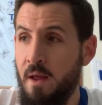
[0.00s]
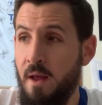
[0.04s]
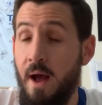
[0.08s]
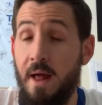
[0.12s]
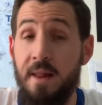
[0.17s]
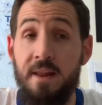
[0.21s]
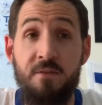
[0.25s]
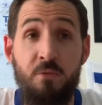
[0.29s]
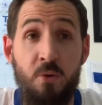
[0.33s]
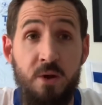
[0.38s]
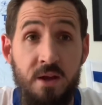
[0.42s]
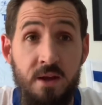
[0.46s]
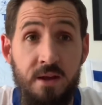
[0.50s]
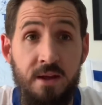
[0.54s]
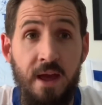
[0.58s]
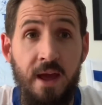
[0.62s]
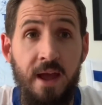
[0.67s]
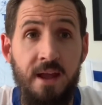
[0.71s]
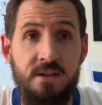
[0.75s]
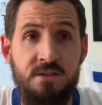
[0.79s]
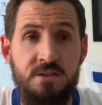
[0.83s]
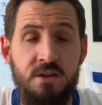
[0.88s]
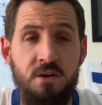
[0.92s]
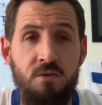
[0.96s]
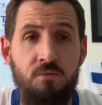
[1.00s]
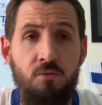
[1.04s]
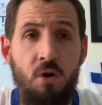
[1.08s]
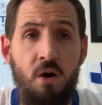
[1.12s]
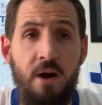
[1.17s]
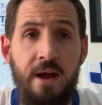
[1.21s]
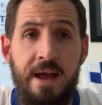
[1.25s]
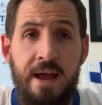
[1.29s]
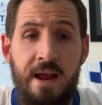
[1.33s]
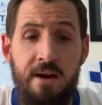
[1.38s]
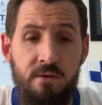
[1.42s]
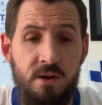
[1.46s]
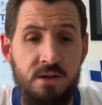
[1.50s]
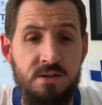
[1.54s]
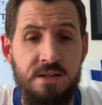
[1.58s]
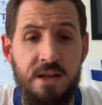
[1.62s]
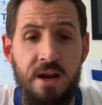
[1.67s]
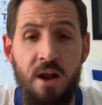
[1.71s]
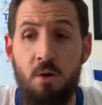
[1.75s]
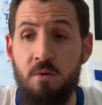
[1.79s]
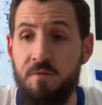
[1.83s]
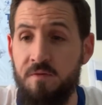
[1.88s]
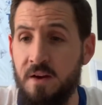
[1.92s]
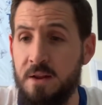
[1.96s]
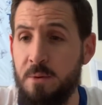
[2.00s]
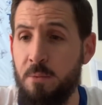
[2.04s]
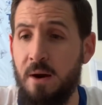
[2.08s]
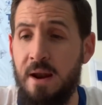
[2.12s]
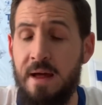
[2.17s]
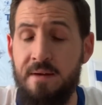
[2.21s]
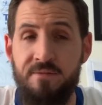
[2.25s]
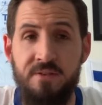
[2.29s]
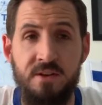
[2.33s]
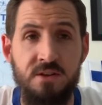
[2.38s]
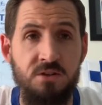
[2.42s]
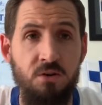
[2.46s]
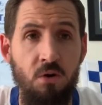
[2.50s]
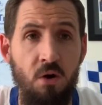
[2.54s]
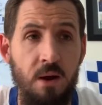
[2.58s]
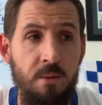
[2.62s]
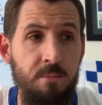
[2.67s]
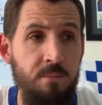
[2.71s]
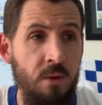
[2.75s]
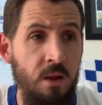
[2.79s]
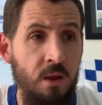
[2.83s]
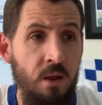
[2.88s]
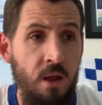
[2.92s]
And if we can get into the right areas, then hopefully we'll have the type